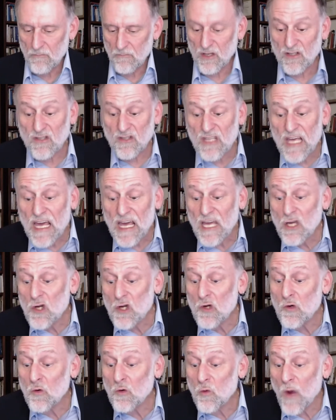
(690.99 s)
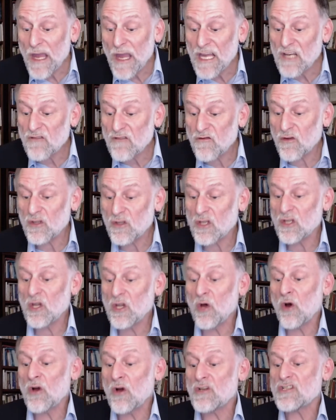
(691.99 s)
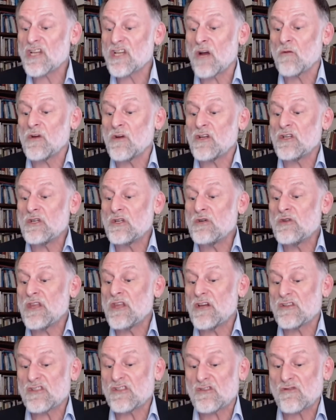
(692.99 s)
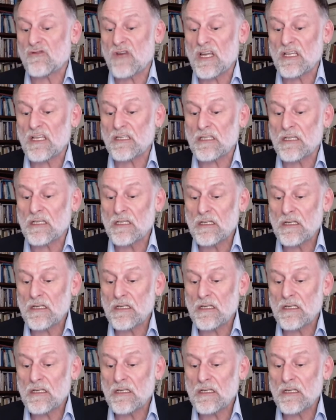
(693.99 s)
But they who wait for the Lord shall renew their strength.